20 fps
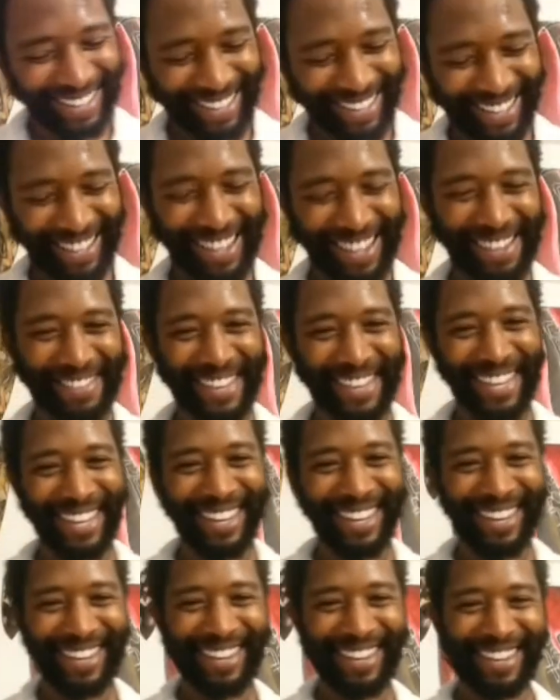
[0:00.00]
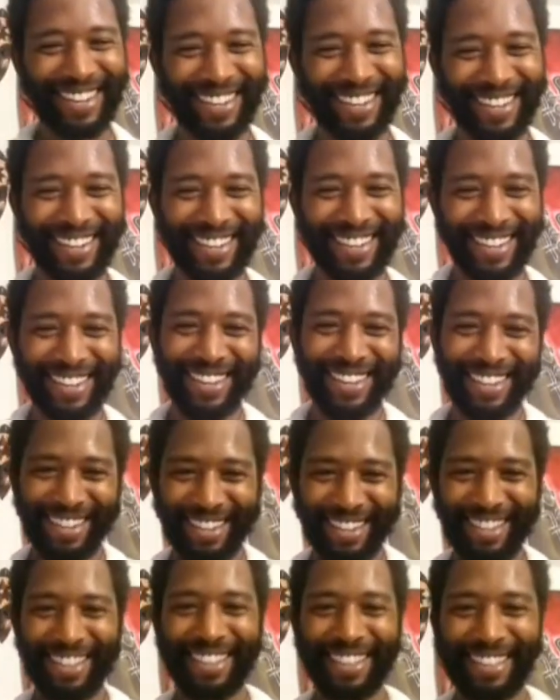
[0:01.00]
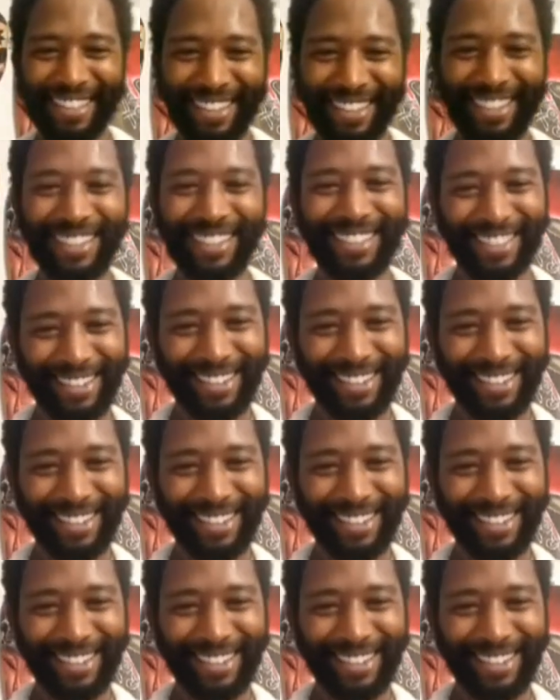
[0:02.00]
Still, man, that's glorious, man.